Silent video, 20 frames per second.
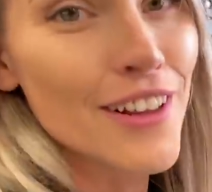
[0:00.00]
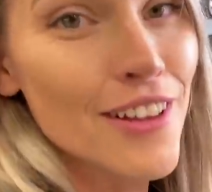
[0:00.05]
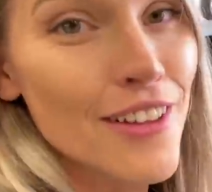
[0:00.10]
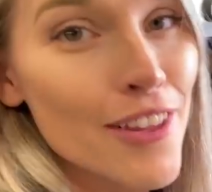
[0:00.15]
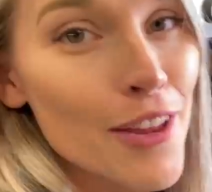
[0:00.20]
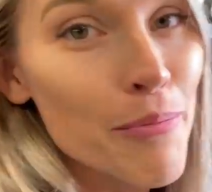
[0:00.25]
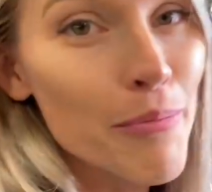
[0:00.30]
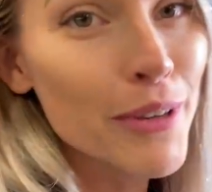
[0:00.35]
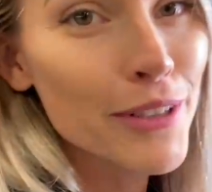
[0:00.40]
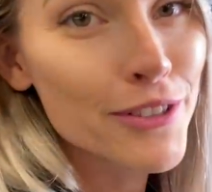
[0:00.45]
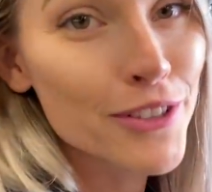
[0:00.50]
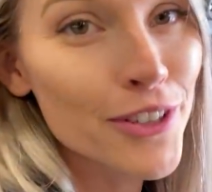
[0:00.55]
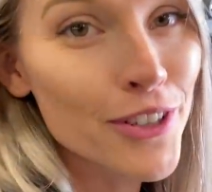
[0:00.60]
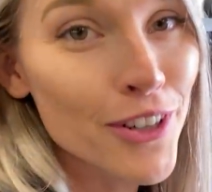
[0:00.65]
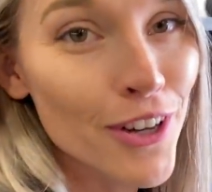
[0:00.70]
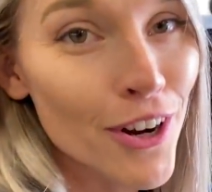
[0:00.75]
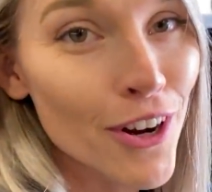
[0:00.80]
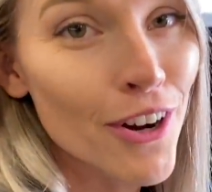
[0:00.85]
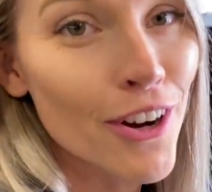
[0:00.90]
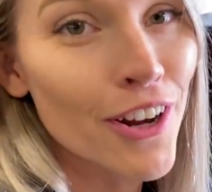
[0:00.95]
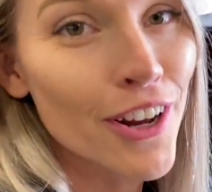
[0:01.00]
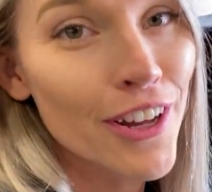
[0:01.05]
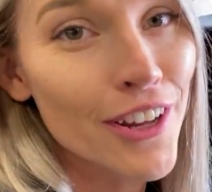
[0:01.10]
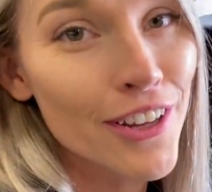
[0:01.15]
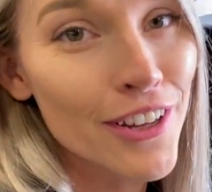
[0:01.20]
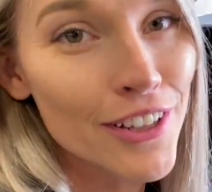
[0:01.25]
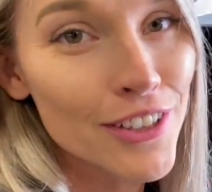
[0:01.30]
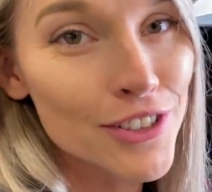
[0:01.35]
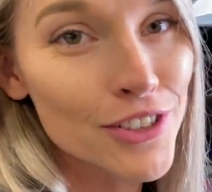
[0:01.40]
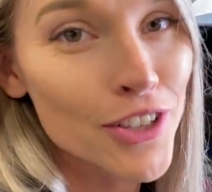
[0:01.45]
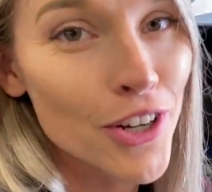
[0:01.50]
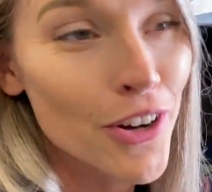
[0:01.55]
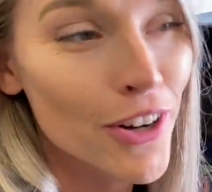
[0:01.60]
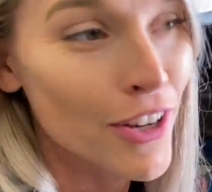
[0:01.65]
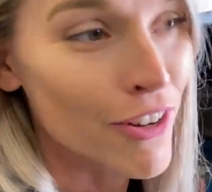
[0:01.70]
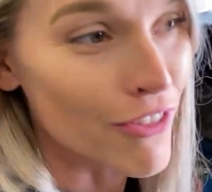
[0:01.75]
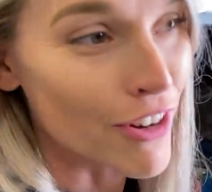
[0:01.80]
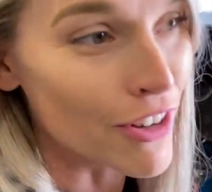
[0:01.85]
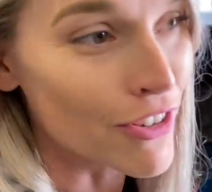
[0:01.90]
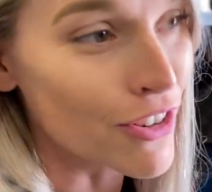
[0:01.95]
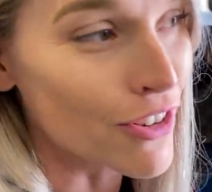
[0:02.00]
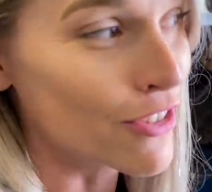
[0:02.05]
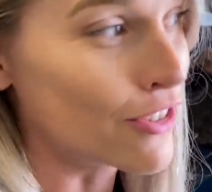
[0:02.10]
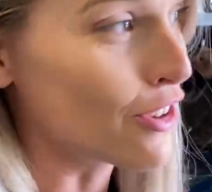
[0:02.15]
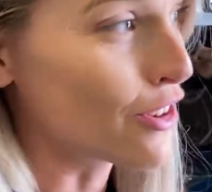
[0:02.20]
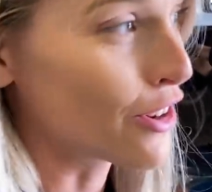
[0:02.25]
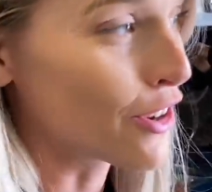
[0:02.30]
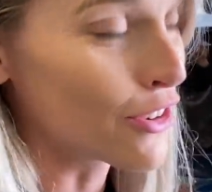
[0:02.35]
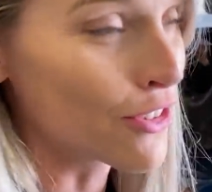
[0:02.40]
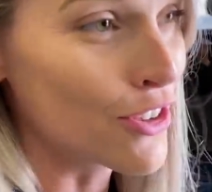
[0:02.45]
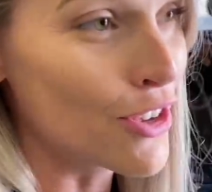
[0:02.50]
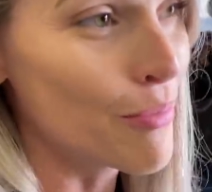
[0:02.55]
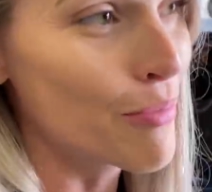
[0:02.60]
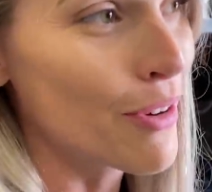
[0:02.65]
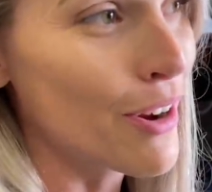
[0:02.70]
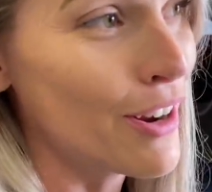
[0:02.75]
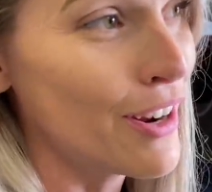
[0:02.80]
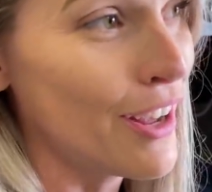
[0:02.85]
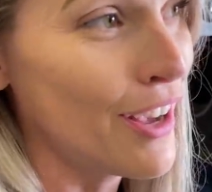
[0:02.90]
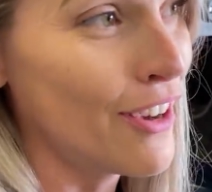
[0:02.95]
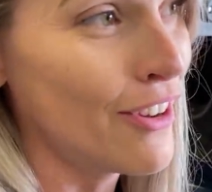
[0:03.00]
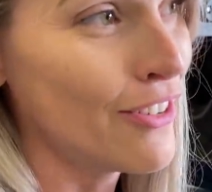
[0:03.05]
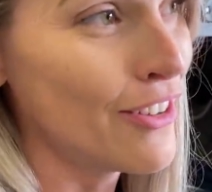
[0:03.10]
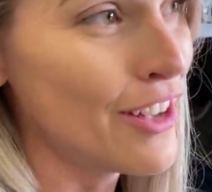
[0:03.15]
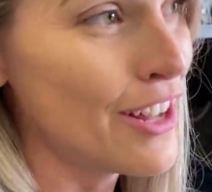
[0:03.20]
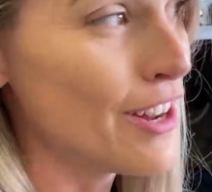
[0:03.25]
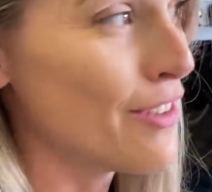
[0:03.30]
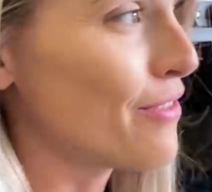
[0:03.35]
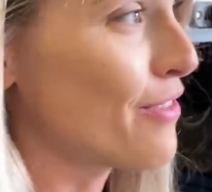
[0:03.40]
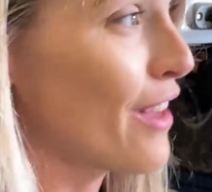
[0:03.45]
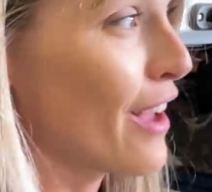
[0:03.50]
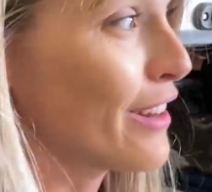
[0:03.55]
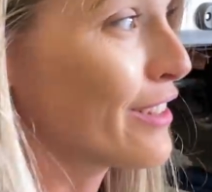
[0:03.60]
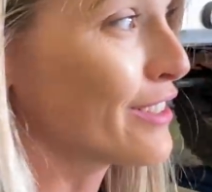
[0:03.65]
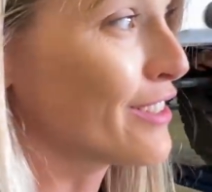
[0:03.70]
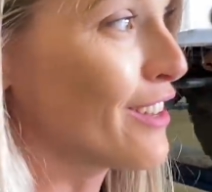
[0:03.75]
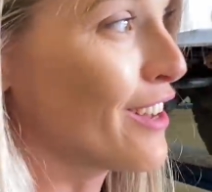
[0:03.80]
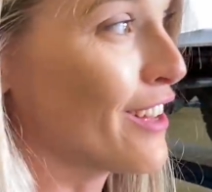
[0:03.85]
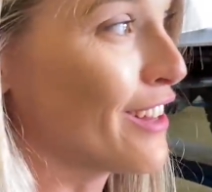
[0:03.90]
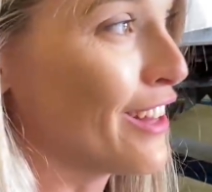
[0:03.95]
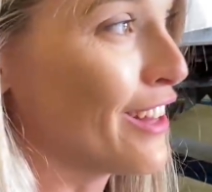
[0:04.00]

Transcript: that Mister Curry is turning wrenches on our Jeep right now, and if that's not